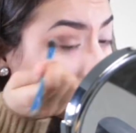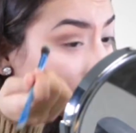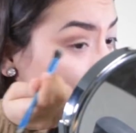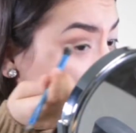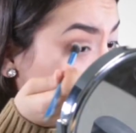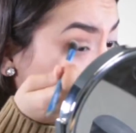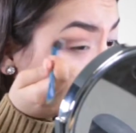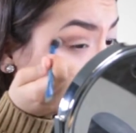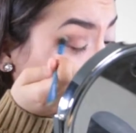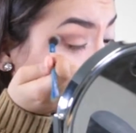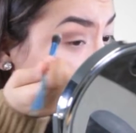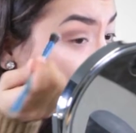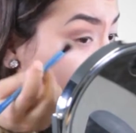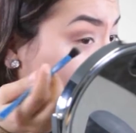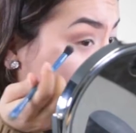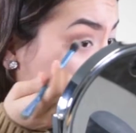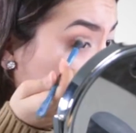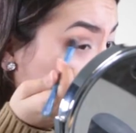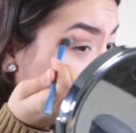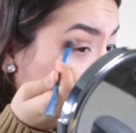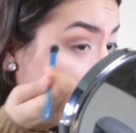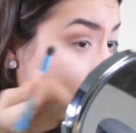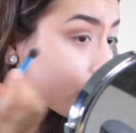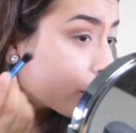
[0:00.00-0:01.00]
And
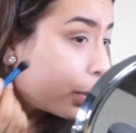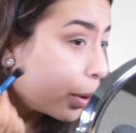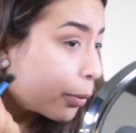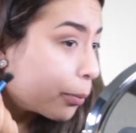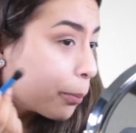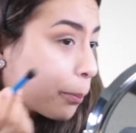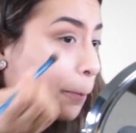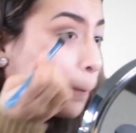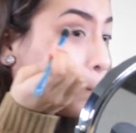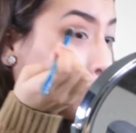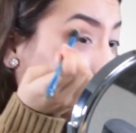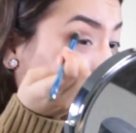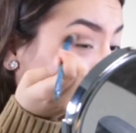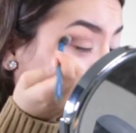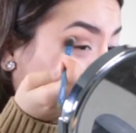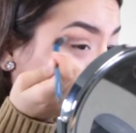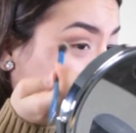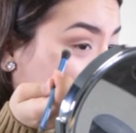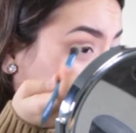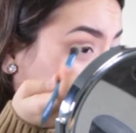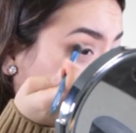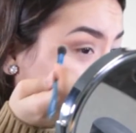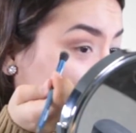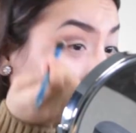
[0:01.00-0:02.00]
right now I'm going to be using
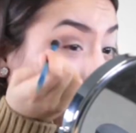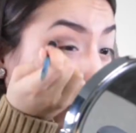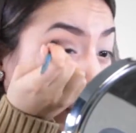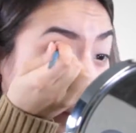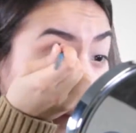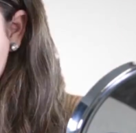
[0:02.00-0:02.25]
the other